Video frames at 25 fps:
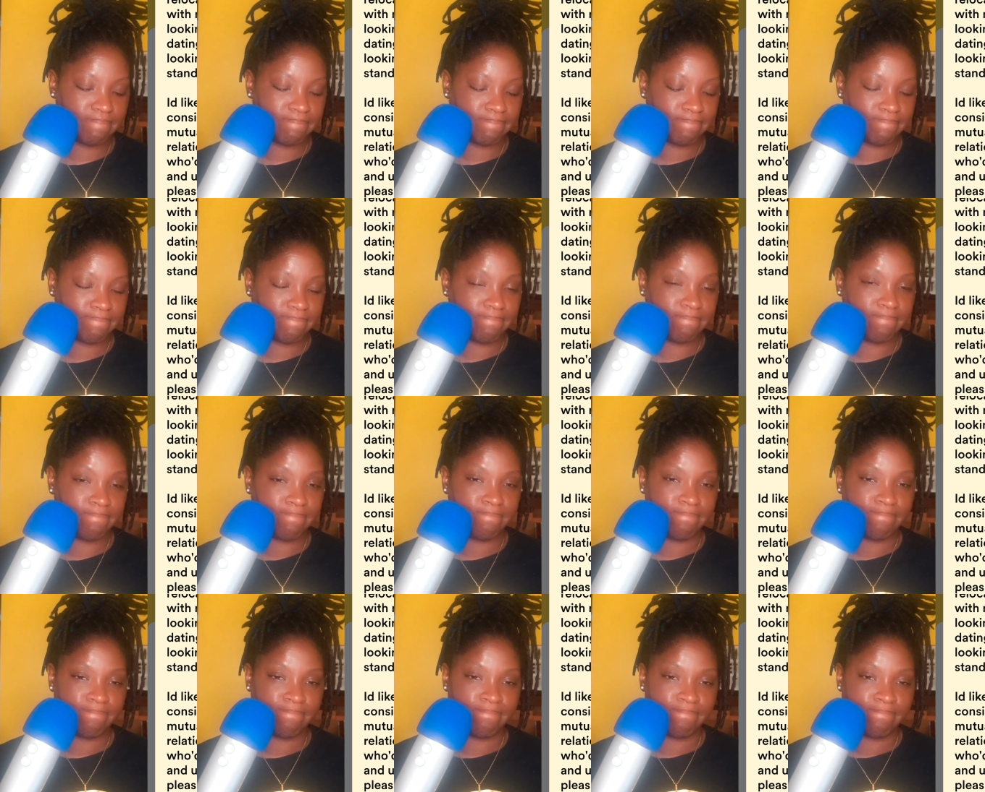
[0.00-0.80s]

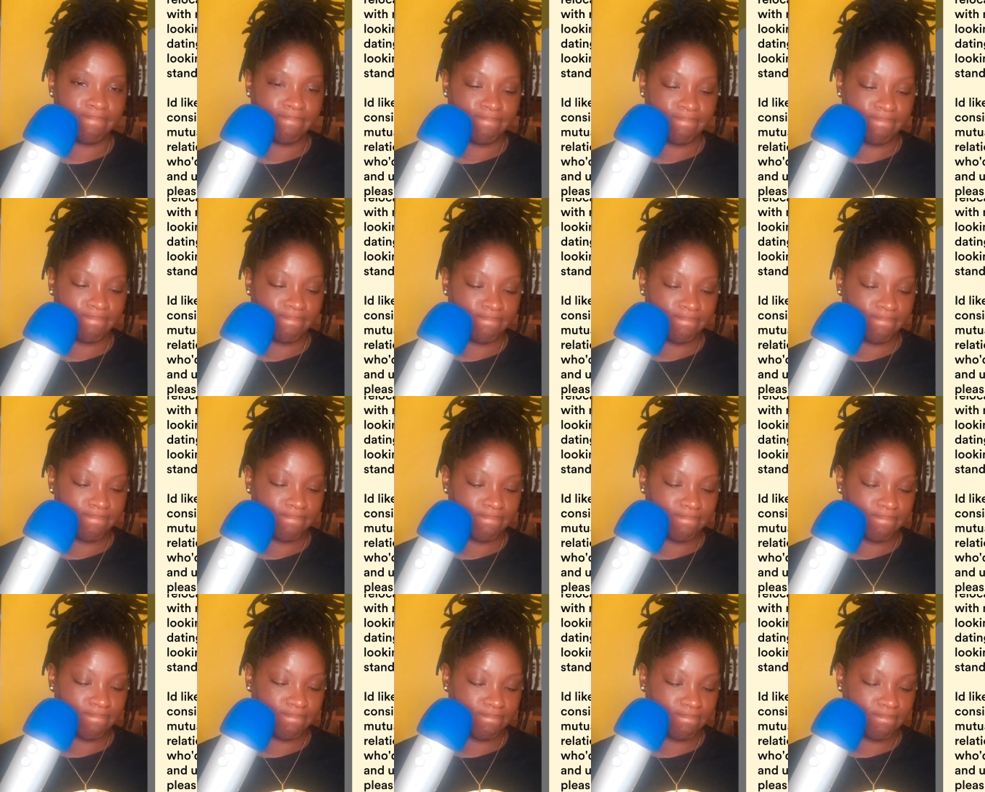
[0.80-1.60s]

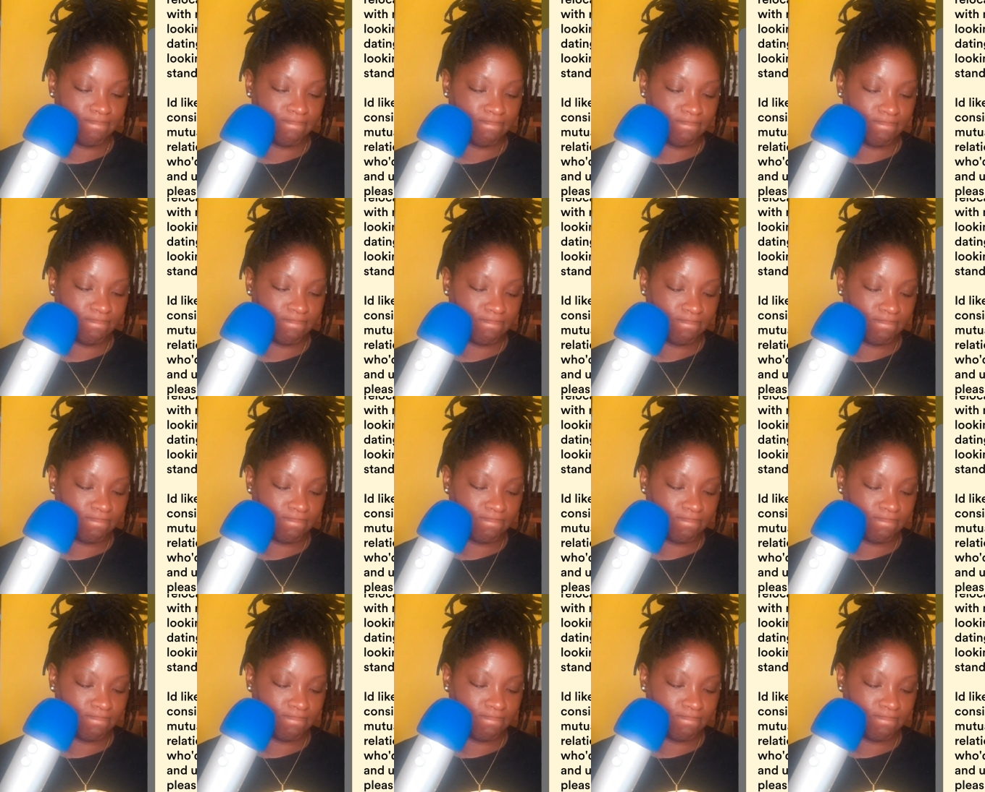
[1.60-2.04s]
Nobody speaks.